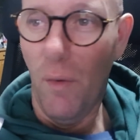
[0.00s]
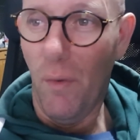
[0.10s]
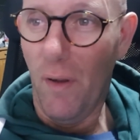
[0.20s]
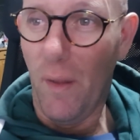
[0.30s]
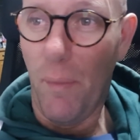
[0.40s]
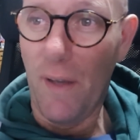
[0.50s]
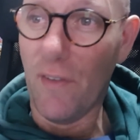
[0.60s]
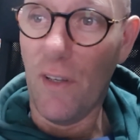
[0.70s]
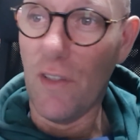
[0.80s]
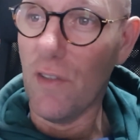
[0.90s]
one of the
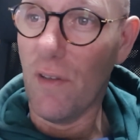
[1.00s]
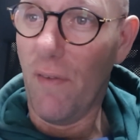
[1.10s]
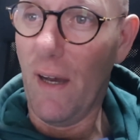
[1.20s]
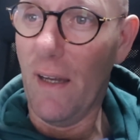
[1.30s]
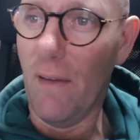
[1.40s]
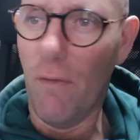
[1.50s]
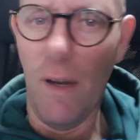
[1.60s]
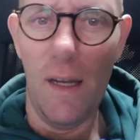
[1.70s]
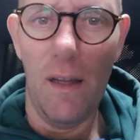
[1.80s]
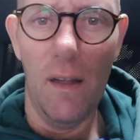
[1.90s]
best sessions I've had. He
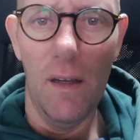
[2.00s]
really